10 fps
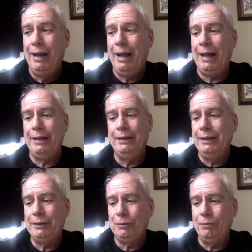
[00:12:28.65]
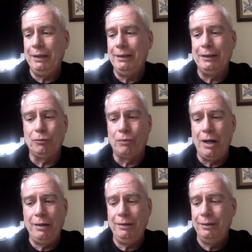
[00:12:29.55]
And in this in this
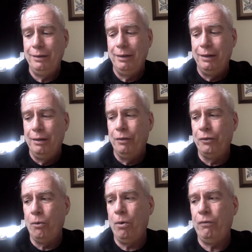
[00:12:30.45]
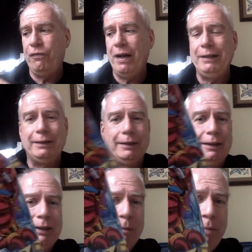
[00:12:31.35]
run, Thor fights
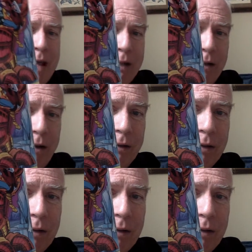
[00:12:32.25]
the Mangog